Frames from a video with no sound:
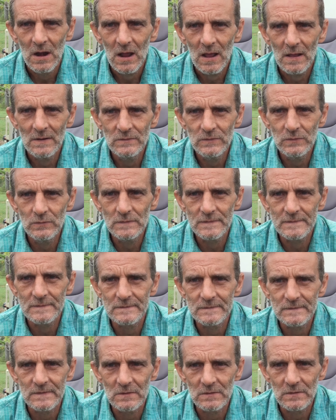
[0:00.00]
and you
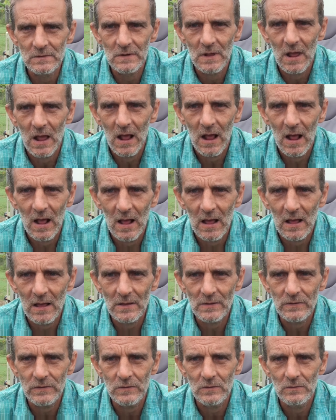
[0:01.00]
still
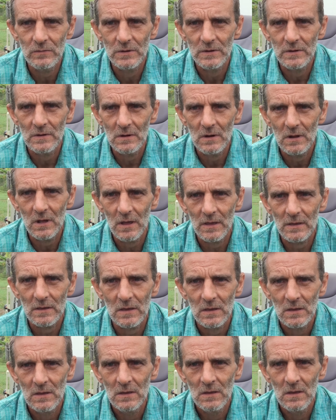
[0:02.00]
argue it
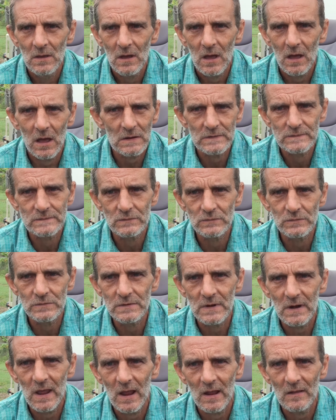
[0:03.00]
like I
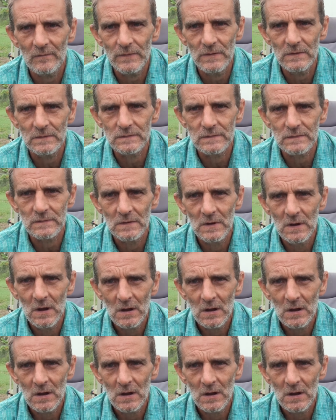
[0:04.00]
shouldn't have it,